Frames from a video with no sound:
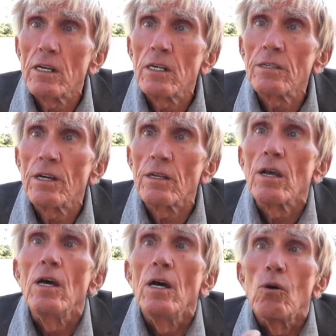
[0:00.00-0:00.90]
content,
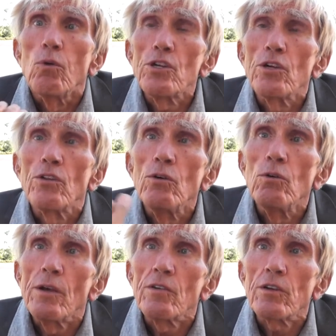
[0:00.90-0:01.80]
what you
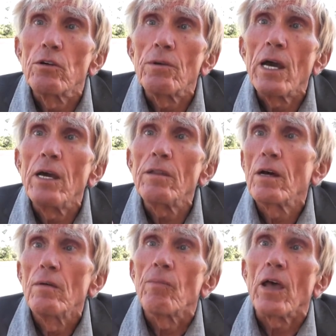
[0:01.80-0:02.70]
do is create
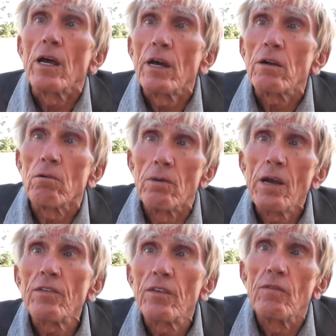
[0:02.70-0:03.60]
an
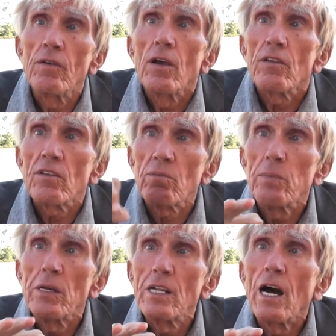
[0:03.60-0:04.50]
aggressive
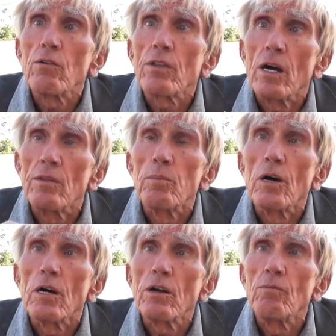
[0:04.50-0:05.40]
spill out on the
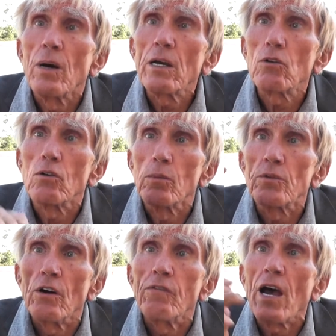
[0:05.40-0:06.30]
part of
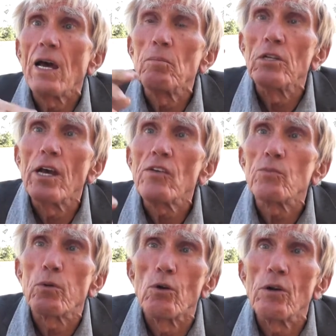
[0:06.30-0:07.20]
microbes of amylase,
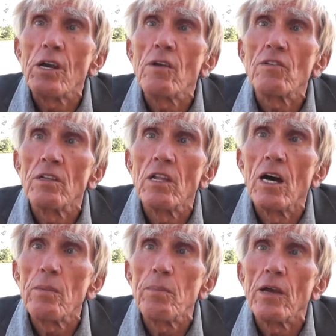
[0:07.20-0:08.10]
protease, and
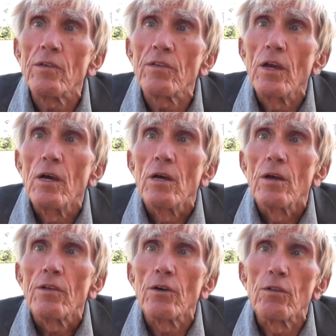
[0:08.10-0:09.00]

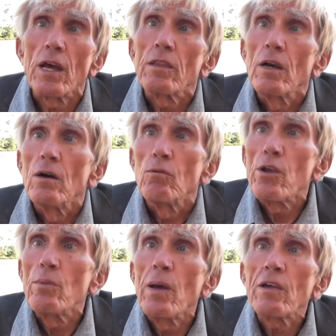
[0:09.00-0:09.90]
lipase, so that
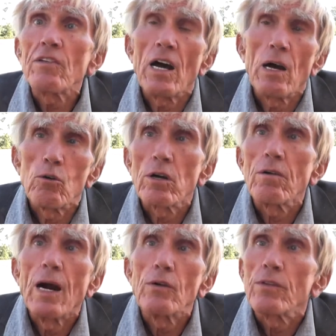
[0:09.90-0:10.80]
when you make
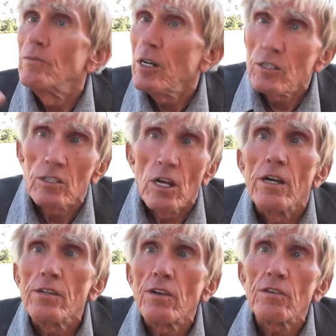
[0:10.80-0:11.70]
sauerkraut,
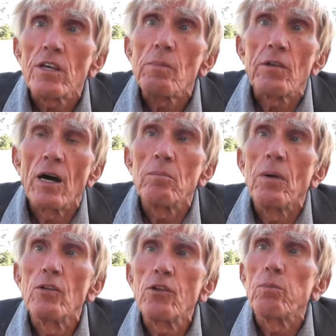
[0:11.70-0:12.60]
it just keeps on
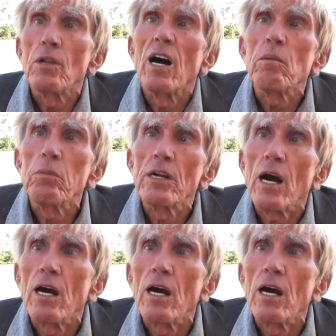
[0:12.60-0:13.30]
multiplying, but